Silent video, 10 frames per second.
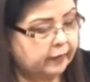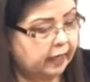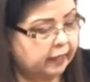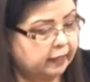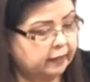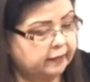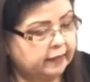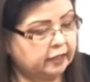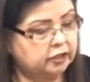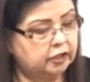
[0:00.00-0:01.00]
Taking
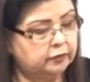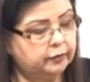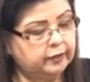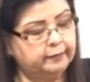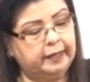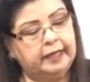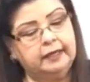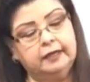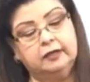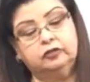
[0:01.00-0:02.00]
a section with
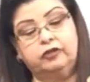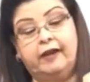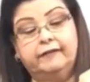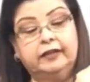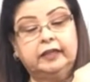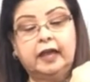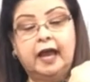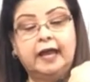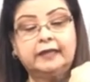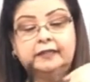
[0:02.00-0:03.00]
me. Traveling
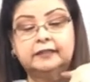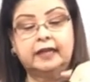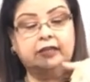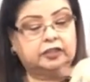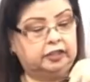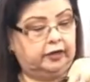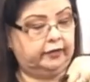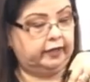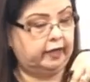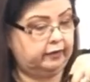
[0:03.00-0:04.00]
guide and
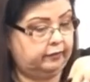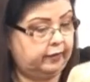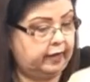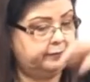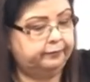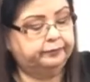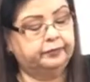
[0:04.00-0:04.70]
stationary guide, right?